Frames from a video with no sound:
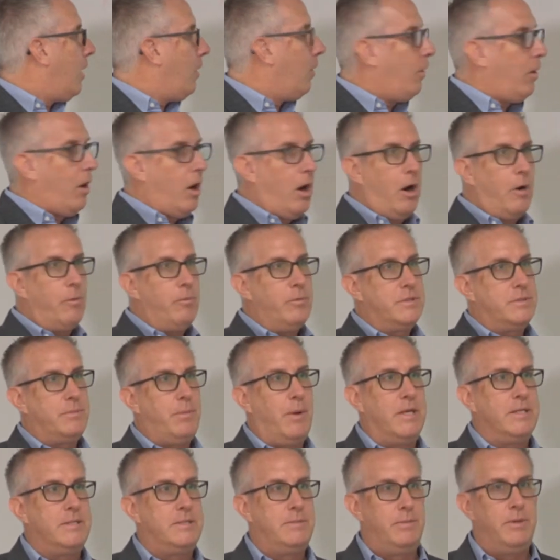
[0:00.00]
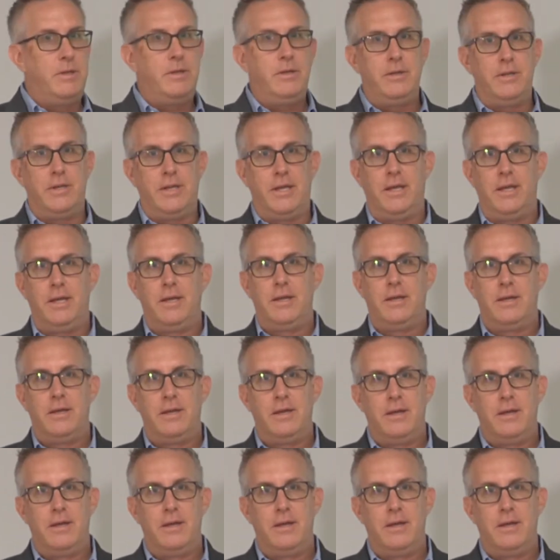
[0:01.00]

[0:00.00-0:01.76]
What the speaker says: our responsibility